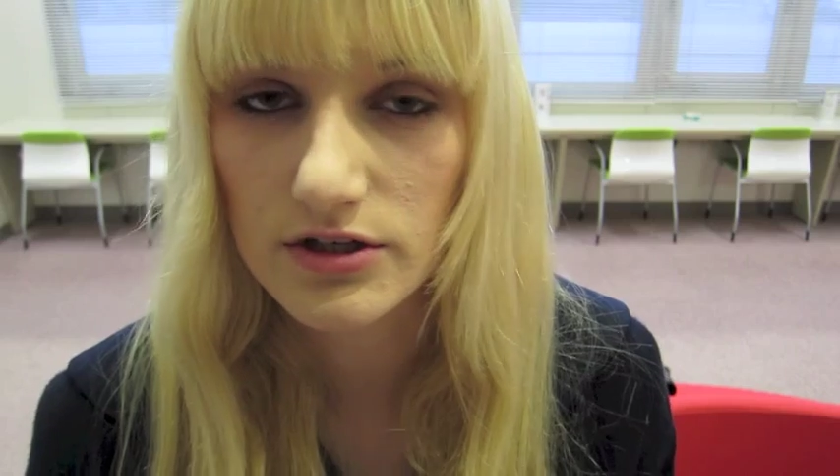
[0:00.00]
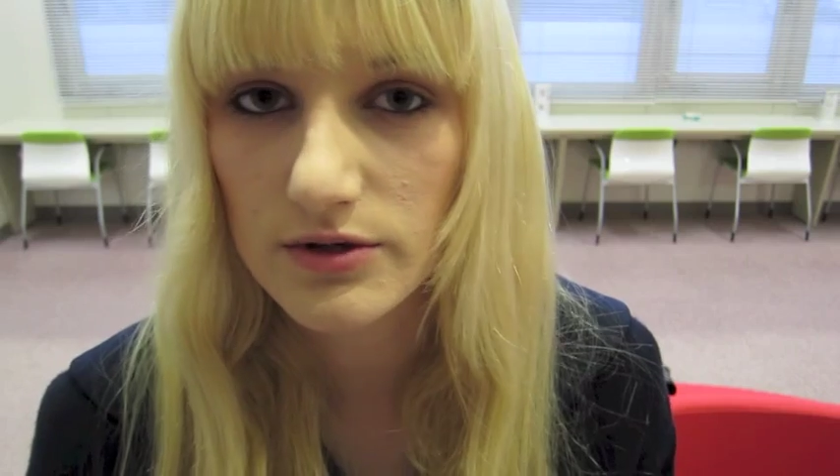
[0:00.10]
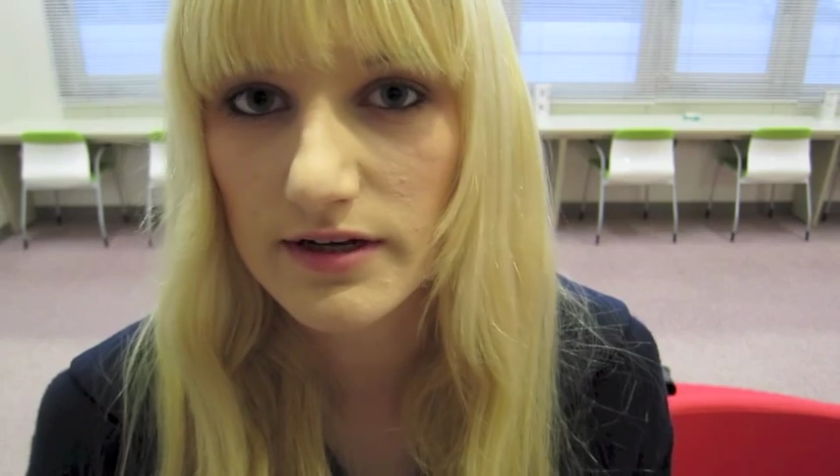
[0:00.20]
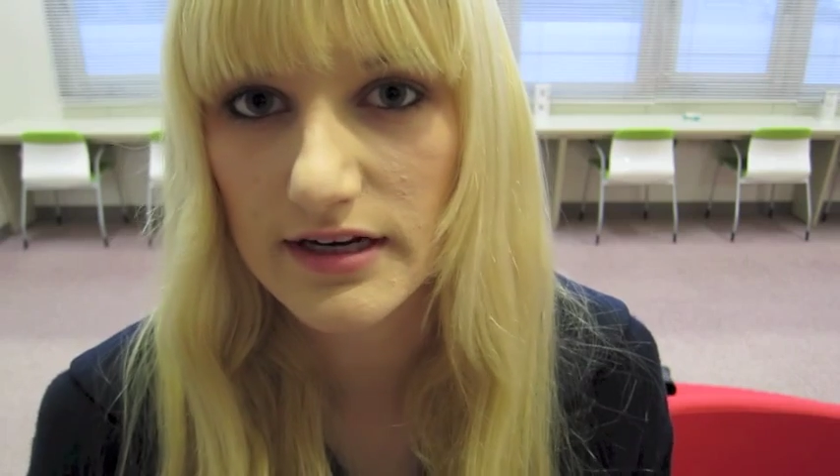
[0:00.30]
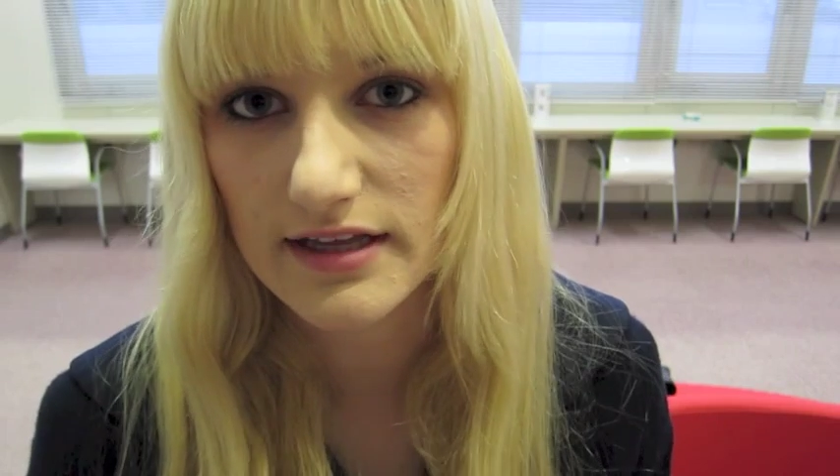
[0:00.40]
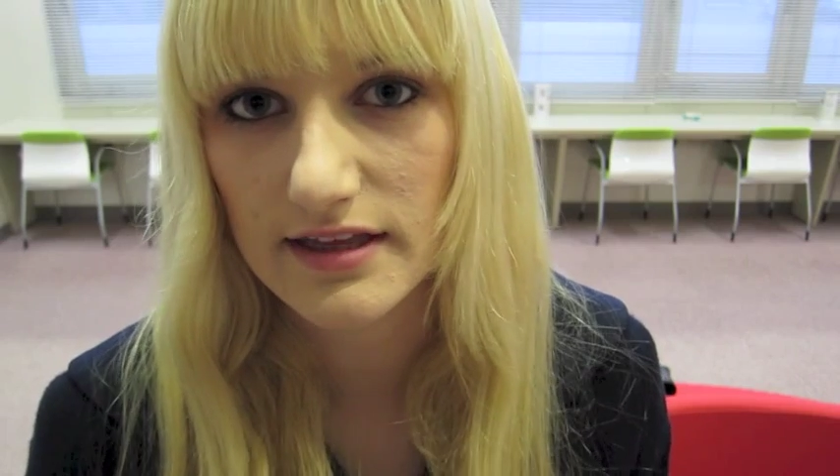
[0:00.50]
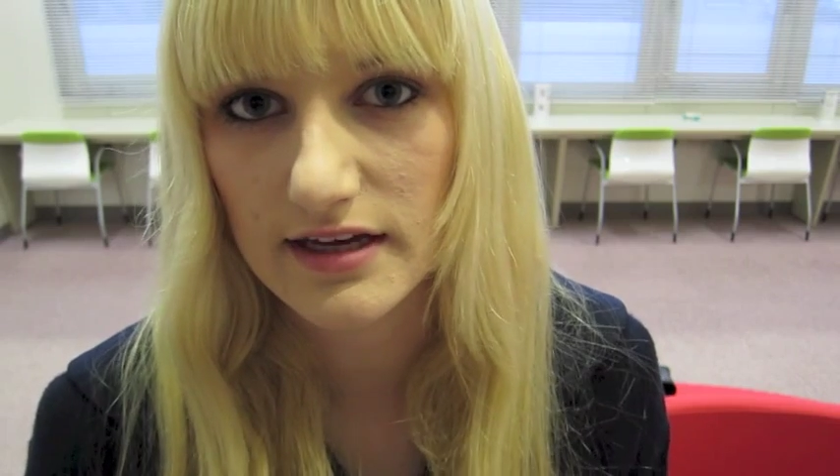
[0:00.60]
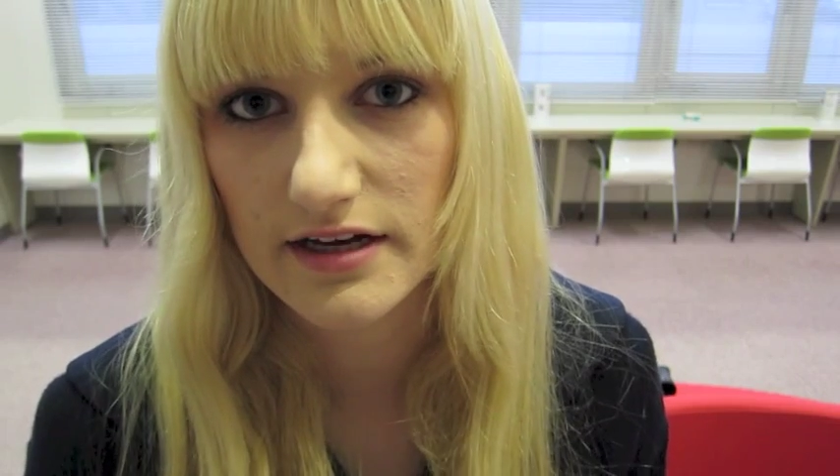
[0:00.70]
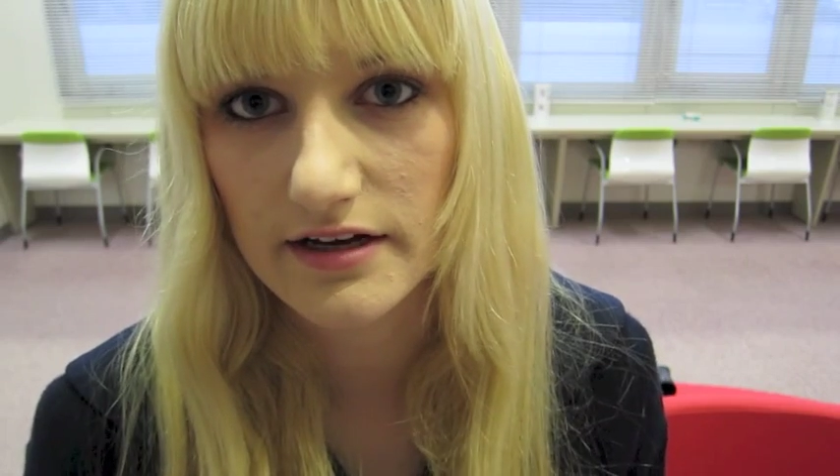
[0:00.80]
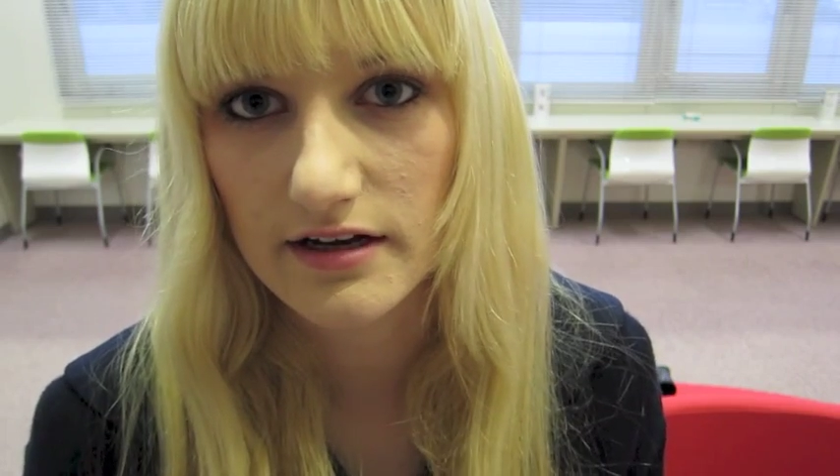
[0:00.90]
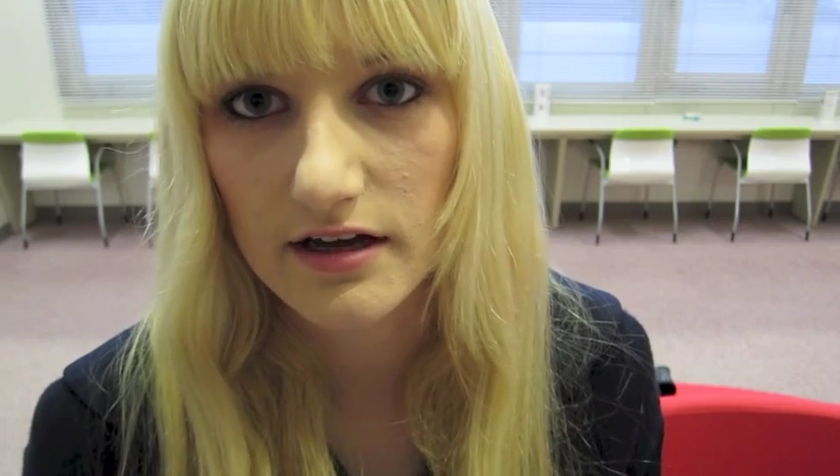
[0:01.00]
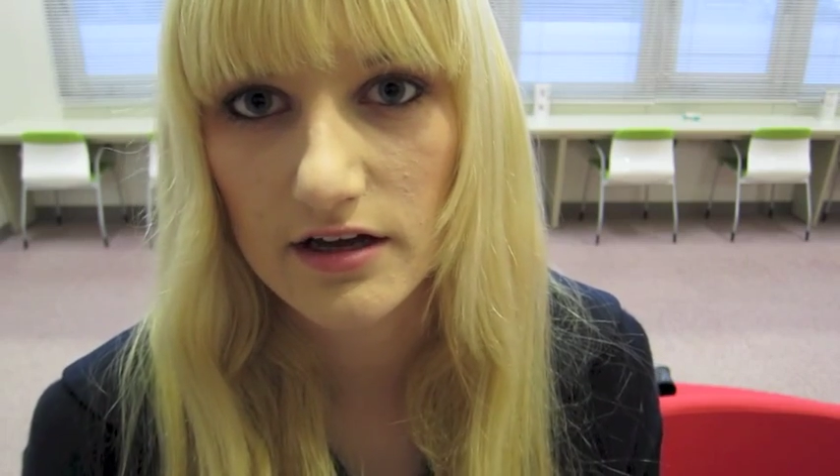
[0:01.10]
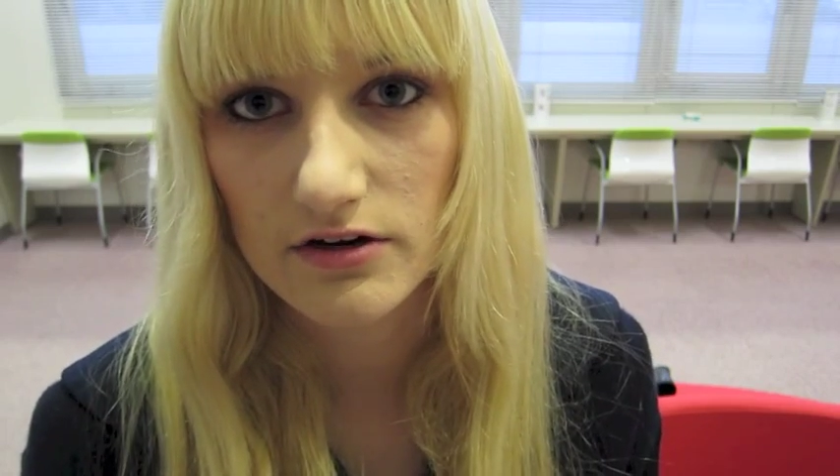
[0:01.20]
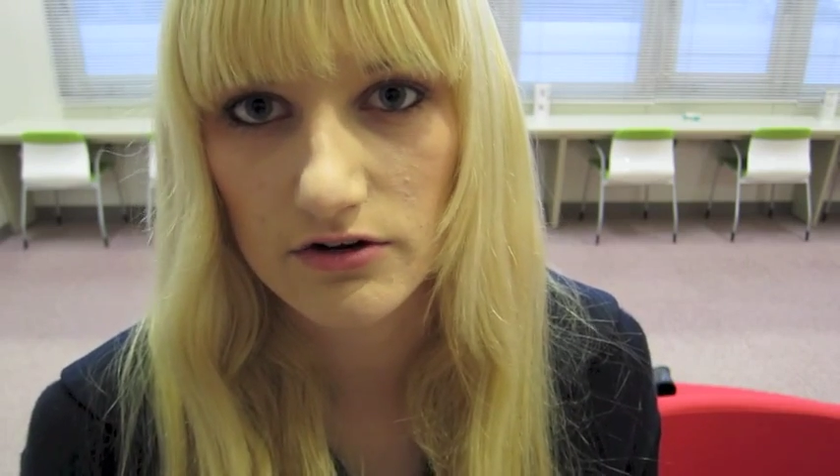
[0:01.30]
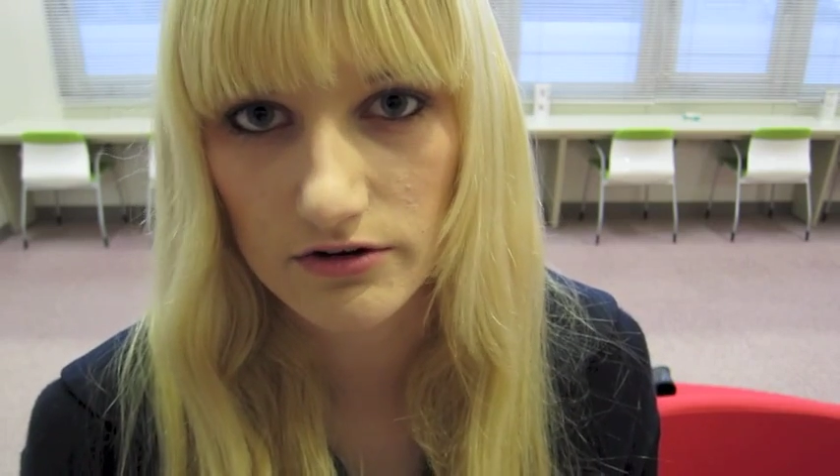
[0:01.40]
do anything
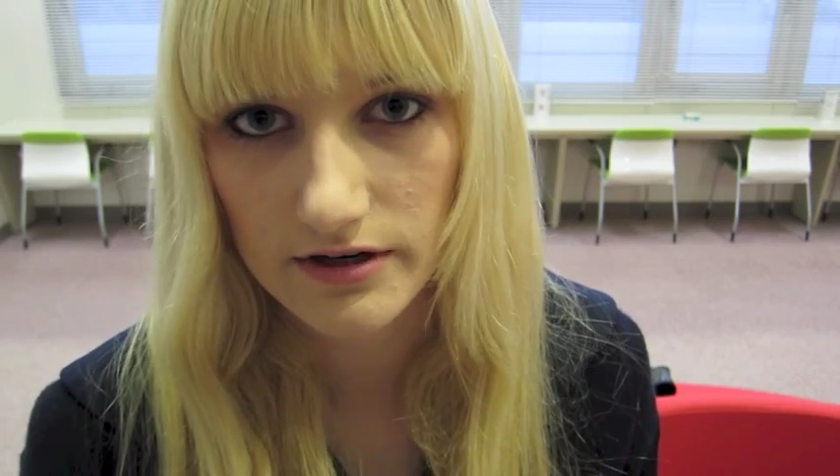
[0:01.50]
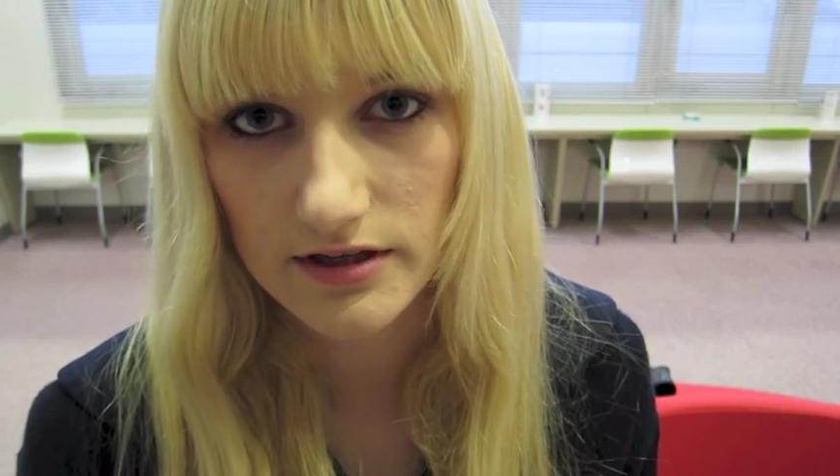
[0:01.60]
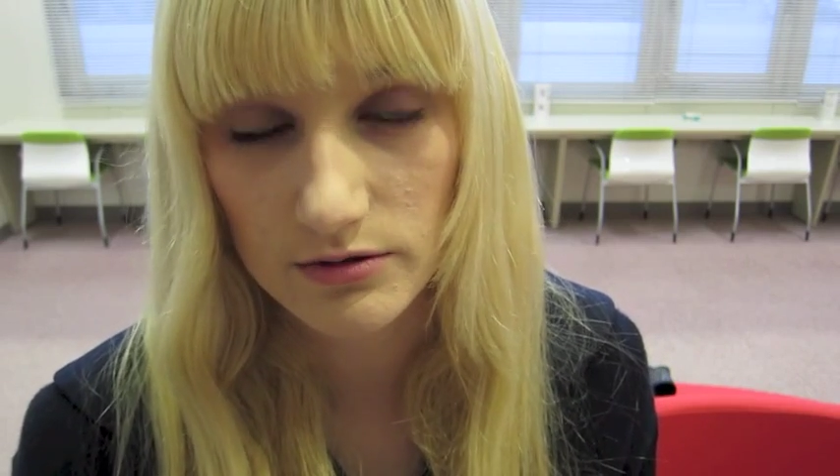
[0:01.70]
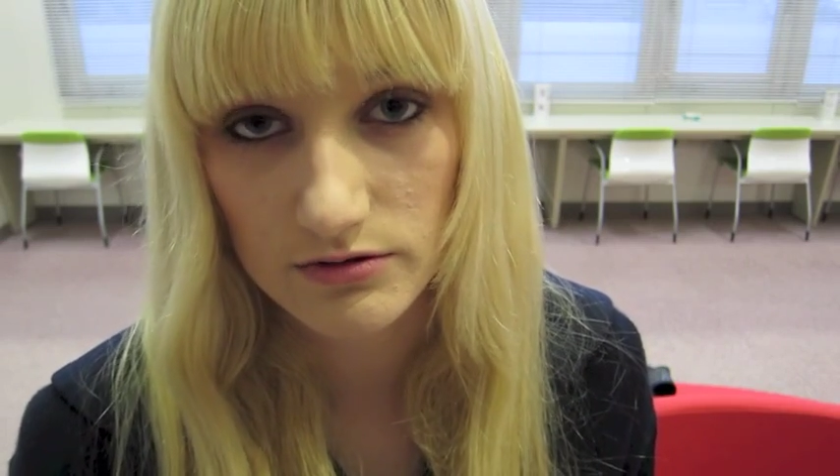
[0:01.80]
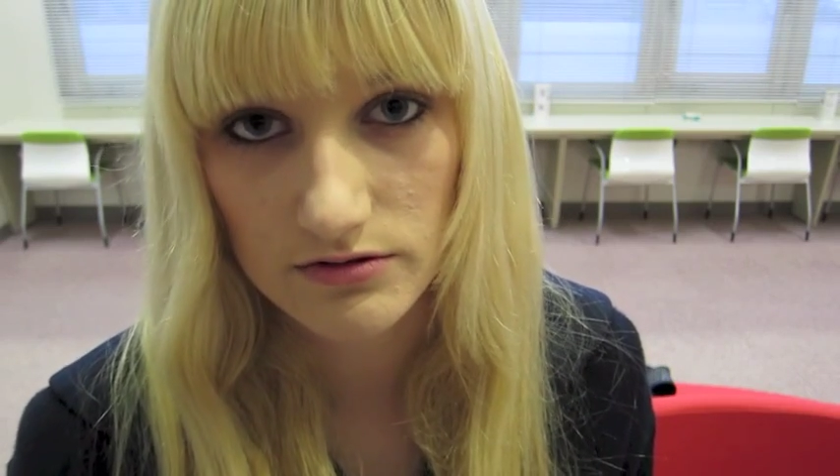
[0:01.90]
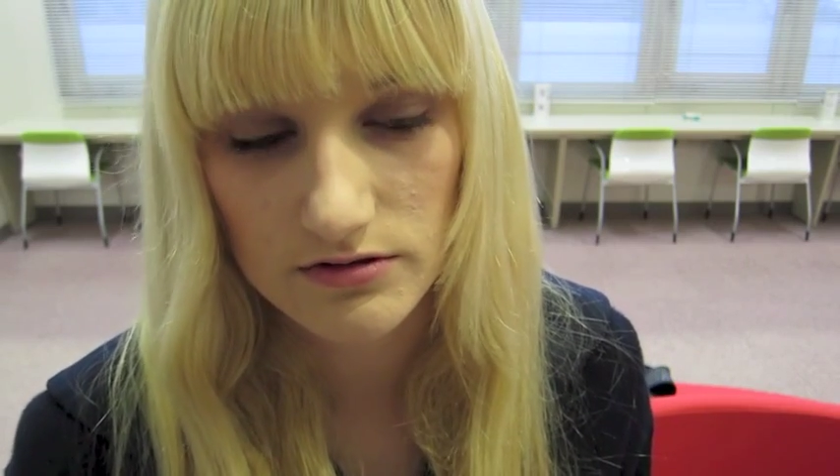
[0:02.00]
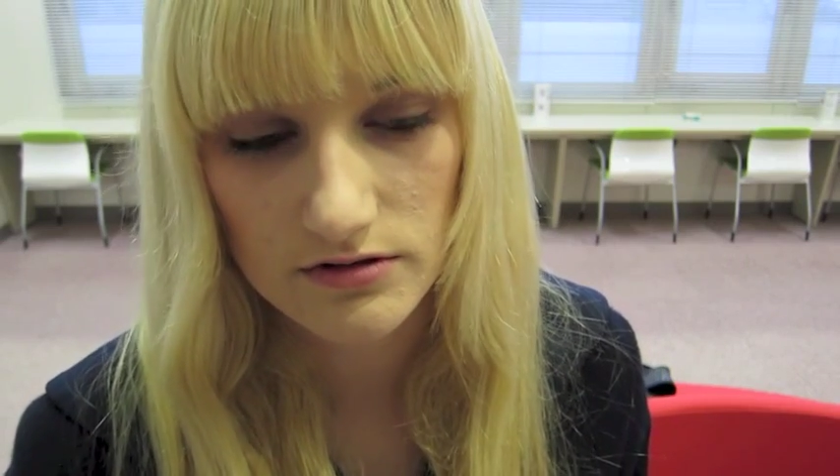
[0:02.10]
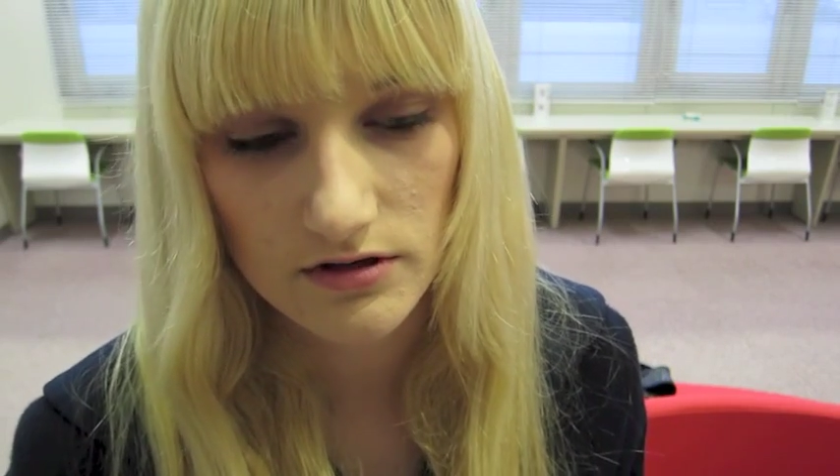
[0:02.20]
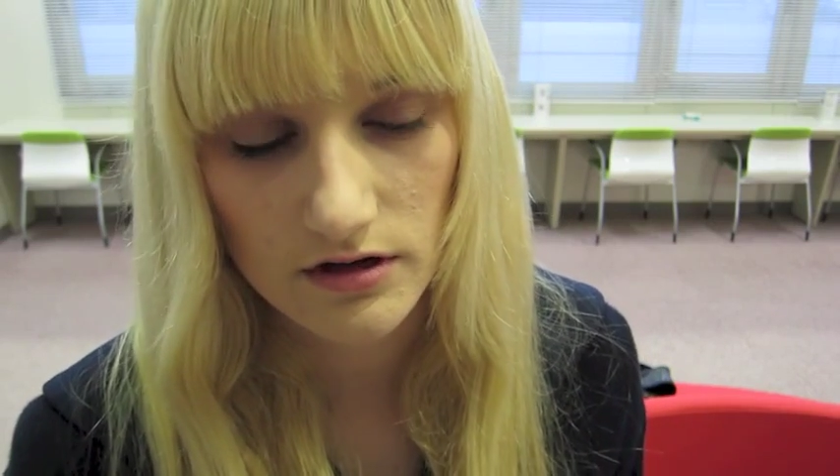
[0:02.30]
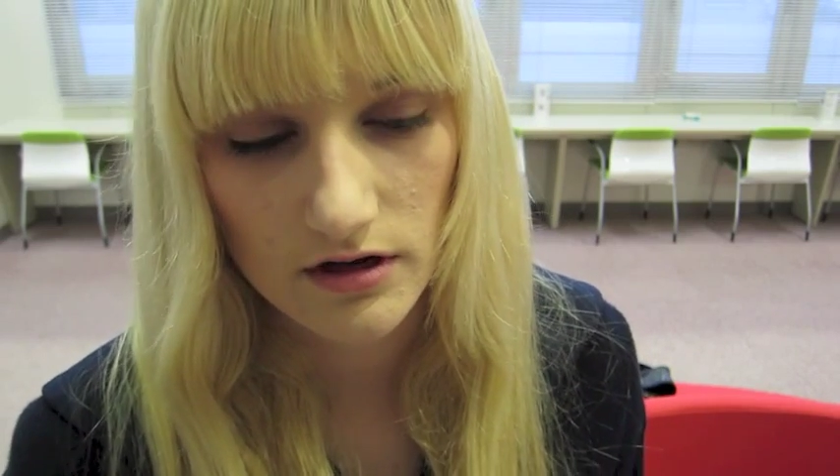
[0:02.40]
during those